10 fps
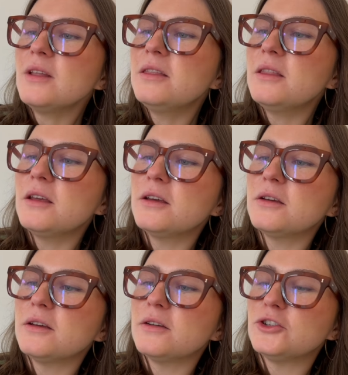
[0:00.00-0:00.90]

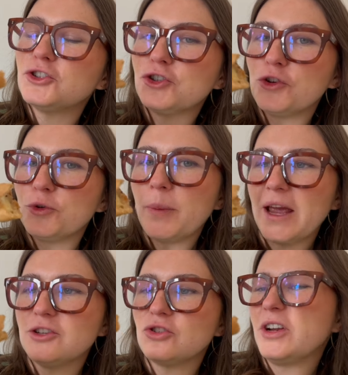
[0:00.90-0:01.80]
The choux
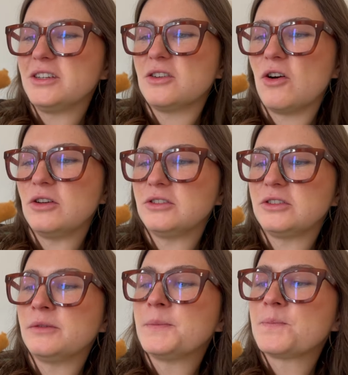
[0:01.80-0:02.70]
pastry is not
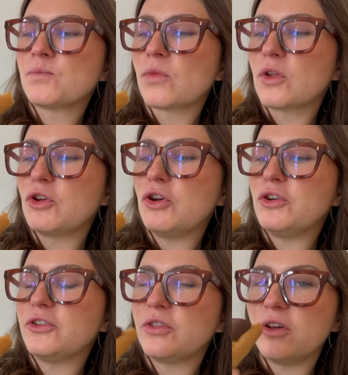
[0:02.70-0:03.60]
as good
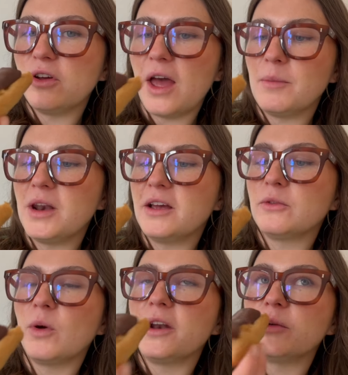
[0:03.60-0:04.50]
as the M&S
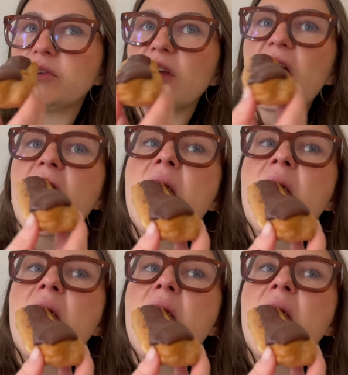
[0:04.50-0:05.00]
one, I would say.